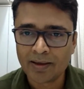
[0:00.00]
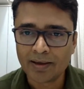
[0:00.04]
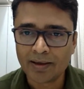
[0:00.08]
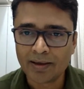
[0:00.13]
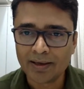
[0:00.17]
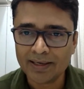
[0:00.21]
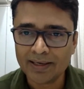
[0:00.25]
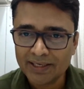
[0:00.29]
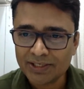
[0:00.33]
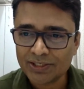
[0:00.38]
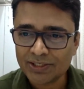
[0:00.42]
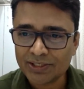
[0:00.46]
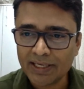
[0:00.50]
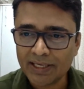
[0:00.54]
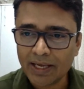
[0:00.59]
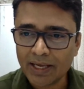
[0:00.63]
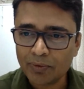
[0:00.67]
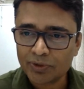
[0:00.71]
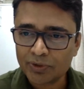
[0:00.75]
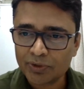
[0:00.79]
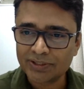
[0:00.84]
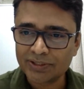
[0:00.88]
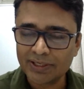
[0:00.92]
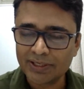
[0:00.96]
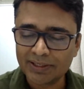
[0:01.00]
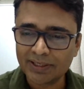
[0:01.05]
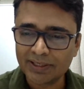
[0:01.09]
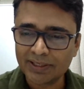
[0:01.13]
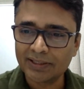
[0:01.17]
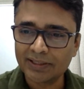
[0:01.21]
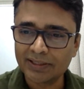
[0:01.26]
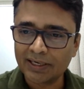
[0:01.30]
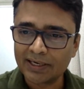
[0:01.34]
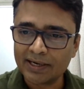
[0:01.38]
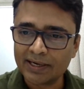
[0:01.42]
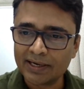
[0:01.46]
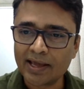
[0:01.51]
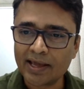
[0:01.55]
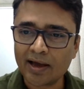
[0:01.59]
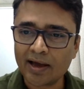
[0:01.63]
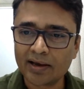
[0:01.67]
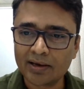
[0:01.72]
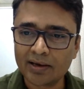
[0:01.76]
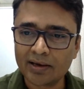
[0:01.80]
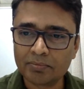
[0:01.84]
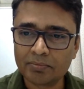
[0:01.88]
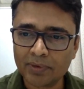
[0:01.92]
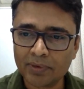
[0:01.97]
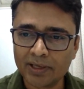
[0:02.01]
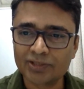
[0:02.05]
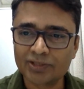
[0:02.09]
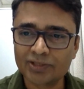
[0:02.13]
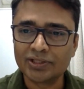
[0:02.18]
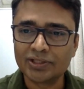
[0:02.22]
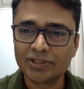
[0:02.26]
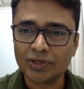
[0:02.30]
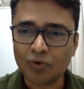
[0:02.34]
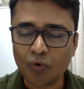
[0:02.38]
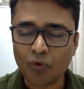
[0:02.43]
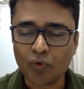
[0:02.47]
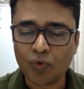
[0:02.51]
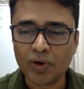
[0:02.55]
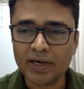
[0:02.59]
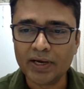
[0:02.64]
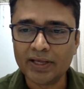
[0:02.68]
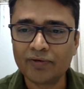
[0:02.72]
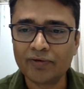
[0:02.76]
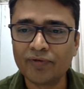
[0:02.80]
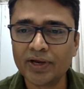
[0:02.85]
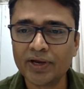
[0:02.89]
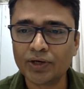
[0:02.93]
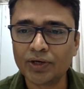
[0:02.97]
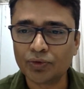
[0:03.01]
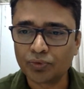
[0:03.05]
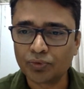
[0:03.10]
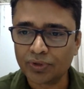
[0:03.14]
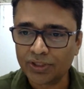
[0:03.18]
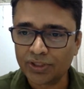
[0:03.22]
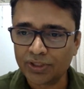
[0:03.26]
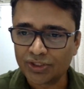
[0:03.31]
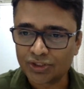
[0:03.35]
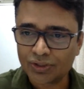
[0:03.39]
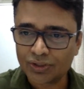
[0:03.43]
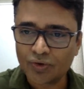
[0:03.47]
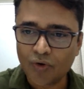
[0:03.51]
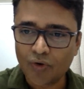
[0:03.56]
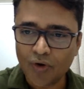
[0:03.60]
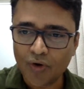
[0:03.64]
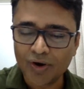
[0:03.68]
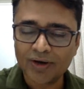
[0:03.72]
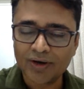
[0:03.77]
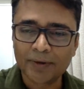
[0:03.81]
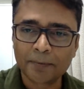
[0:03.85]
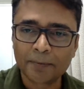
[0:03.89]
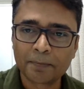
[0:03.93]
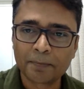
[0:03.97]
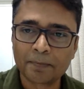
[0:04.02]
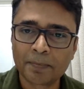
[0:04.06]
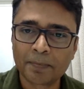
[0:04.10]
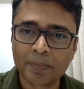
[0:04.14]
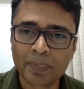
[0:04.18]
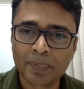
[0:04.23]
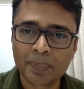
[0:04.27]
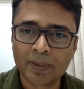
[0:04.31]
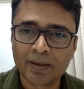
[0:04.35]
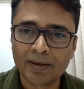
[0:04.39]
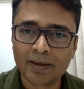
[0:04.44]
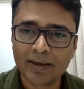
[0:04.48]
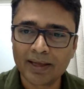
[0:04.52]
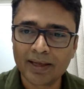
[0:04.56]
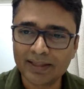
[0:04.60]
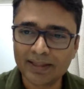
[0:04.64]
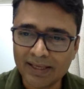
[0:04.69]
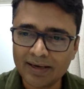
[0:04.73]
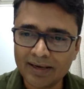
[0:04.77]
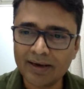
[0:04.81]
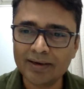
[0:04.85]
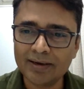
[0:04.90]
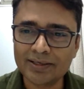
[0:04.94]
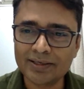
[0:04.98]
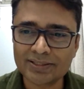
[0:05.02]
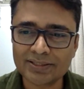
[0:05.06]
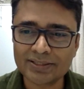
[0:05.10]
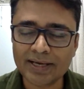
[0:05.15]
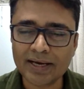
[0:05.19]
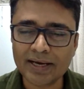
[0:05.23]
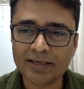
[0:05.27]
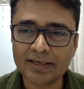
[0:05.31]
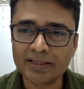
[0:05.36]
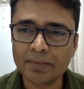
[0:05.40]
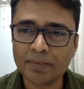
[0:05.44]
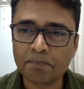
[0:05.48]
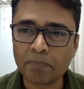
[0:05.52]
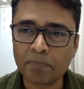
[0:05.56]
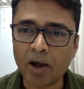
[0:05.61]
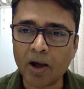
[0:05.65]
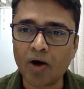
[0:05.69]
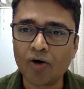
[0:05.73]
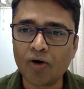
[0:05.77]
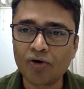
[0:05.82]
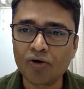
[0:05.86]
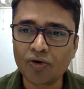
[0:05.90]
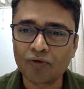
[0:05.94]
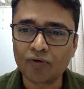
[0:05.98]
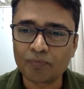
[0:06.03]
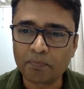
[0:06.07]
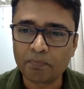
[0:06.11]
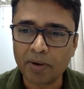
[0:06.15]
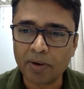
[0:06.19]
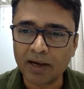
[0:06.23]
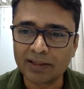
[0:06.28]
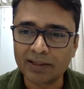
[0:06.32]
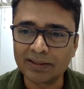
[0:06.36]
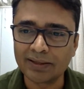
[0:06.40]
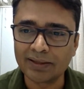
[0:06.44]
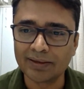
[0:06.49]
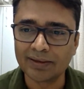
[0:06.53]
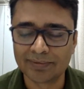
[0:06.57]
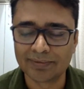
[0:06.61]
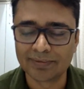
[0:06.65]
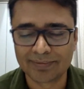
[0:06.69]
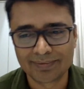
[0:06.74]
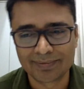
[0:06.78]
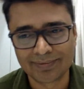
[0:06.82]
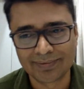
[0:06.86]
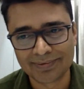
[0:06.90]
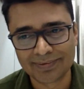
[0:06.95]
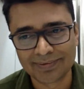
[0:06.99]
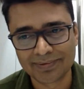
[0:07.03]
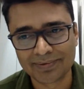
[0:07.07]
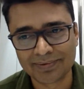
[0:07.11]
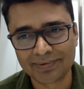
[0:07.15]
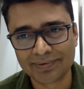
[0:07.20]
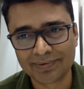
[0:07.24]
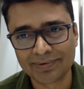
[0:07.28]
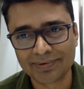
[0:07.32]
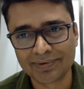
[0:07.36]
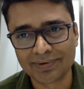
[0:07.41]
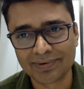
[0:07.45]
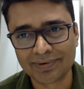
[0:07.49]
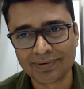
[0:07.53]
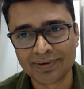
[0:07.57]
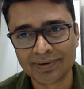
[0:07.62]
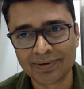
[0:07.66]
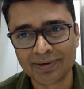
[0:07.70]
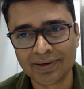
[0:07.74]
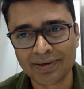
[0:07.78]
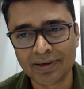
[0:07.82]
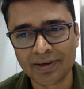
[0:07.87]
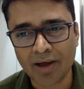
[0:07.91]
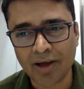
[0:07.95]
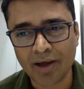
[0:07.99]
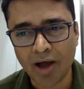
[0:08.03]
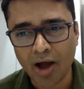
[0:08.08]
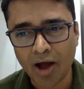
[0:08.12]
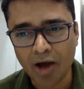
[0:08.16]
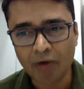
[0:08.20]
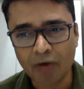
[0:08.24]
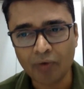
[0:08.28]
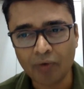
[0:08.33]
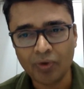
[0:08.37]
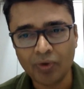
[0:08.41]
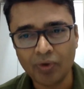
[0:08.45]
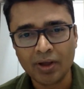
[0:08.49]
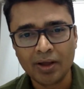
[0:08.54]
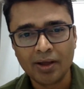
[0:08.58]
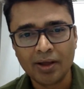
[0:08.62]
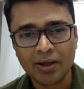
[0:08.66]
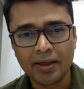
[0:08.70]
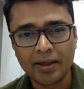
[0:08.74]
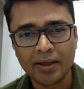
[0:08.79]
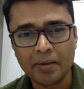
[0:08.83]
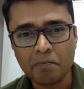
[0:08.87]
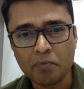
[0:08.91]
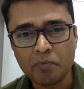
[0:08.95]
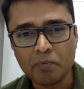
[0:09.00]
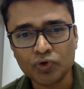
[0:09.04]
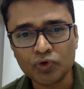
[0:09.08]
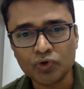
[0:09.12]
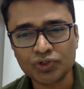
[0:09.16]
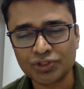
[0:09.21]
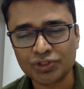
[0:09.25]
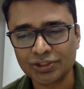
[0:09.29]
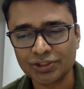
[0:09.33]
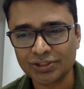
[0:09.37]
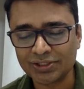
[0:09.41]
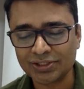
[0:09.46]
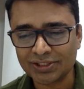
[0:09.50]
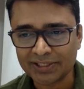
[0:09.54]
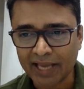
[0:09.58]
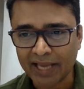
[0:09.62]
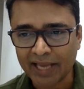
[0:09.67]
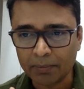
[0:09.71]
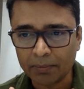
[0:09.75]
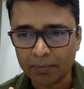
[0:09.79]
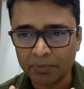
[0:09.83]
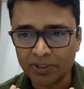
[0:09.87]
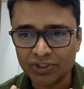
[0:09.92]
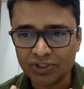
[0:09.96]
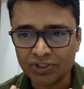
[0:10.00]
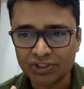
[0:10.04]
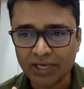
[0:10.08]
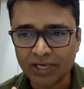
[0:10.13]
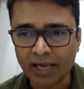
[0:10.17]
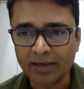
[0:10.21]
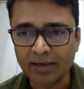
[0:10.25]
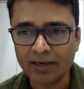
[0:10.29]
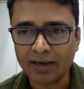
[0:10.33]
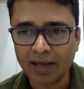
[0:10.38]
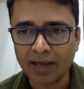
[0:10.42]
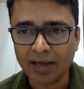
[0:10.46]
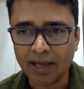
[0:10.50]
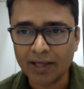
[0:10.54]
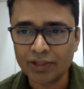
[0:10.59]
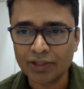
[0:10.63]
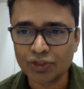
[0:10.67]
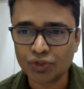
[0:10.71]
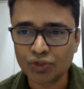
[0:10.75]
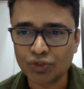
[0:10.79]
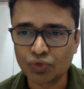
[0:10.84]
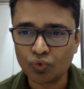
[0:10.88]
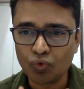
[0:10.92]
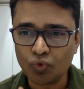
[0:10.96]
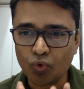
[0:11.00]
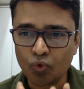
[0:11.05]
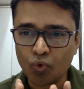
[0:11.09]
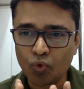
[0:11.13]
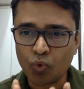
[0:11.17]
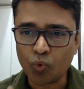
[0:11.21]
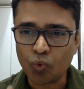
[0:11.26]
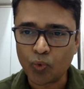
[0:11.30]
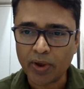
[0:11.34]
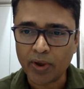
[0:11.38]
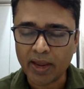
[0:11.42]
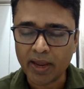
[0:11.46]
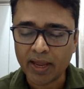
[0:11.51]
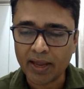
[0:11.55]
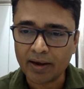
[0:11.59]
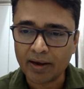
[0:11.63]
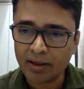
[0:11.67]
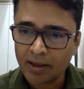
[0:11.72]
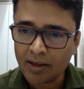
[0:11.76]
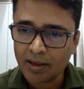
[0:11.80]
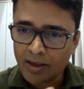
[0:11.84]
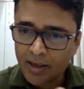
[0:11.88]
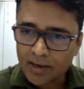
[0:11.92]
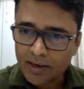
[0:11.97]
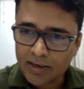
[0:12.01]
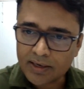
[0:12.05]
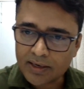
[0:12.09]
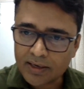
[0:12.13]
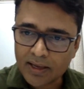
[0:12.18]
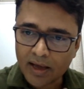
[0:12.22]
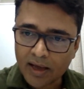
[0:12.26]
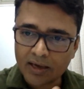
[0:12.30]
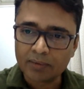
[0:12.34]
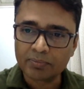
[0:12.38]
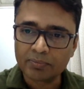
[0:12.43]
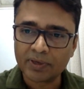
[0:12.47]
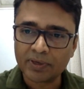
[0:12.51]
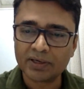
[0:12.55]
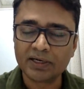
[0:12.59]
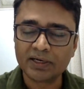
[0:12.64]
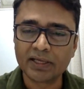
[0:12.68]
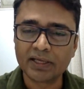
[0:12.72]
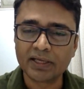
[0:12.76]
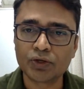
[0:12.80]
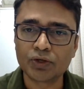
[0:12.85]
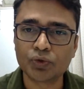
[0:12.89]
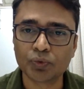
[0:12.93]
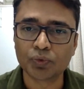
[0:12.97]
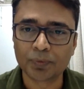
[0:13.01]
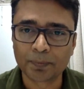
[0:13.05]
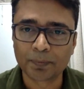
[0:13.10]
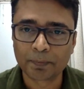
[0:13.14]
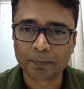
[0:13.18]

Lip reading: Initially, I was thinking that jnanam is the only way to reach God, and then understand the power of bhakti. How emotions can be channelized to go where jnanam can take you.